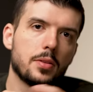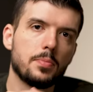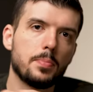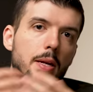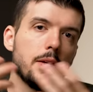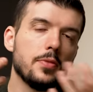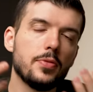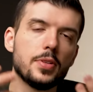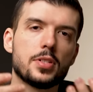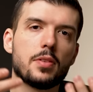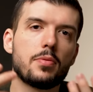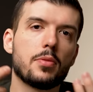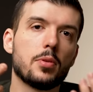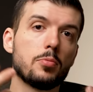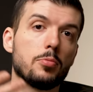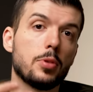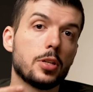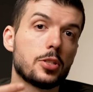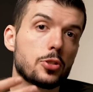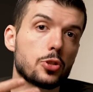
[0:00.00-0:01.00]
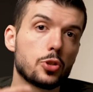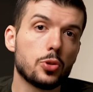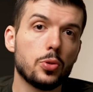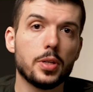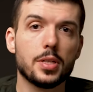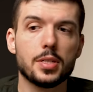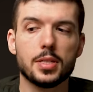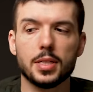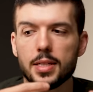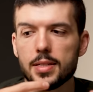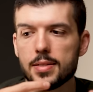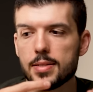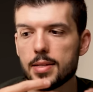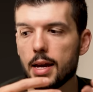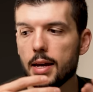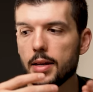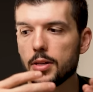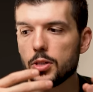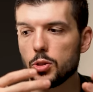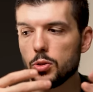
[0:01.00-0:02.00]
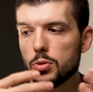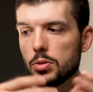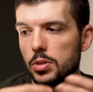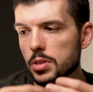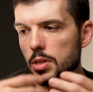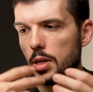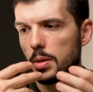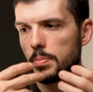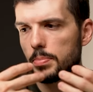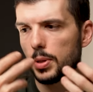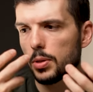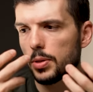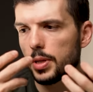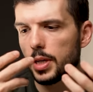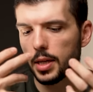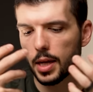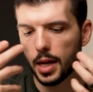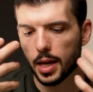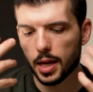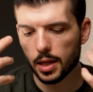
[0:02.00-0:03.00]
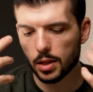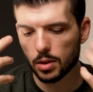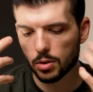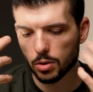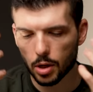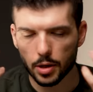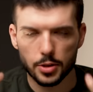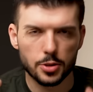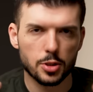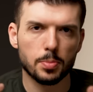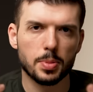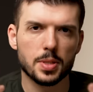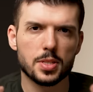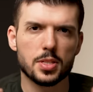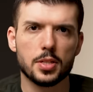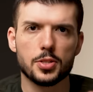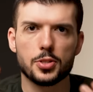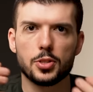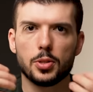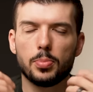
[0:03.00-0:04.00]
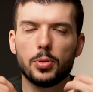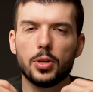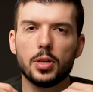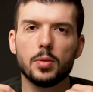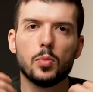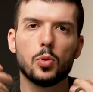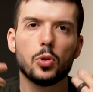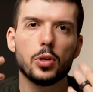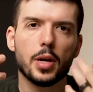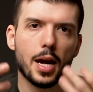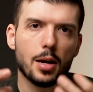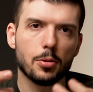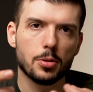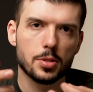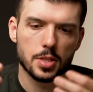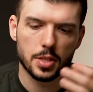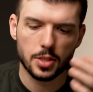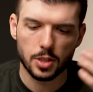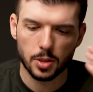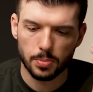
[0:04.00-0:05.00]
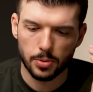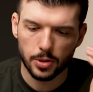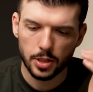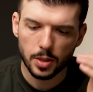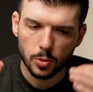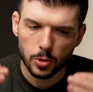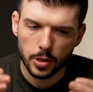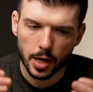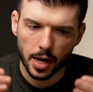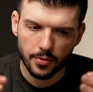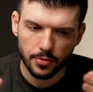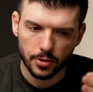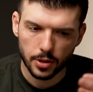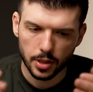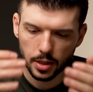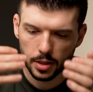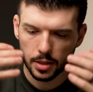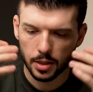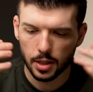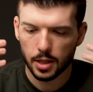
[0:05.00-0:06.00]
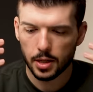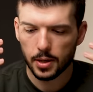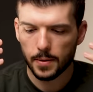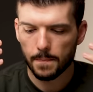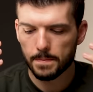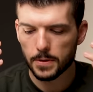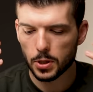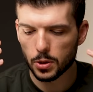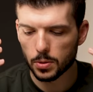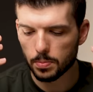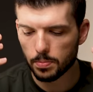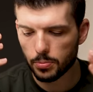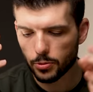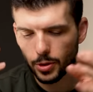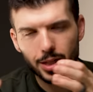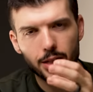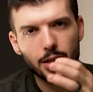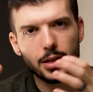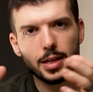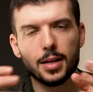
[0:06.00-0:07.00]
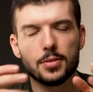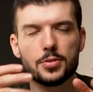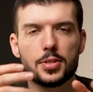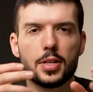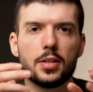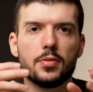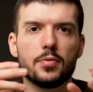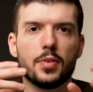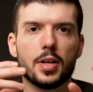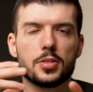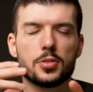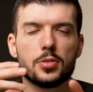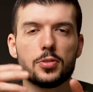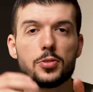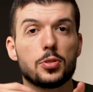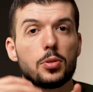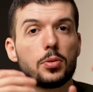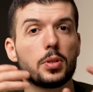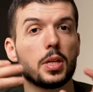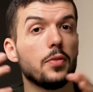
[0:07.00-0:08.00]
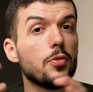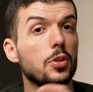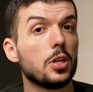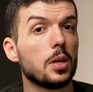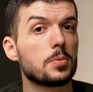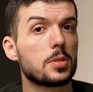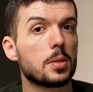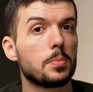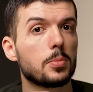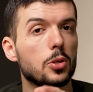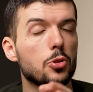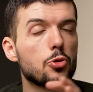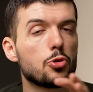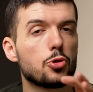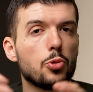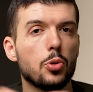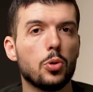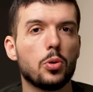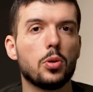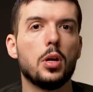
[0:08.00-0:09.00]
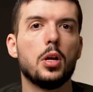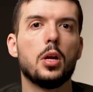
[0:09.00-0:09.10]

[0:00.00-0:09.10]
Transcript: The benefits of the rich choice is that you just are building a larger business. You're putting more hours in, you're putting more effort in, you're bringing on outside investors, you're giving up some control,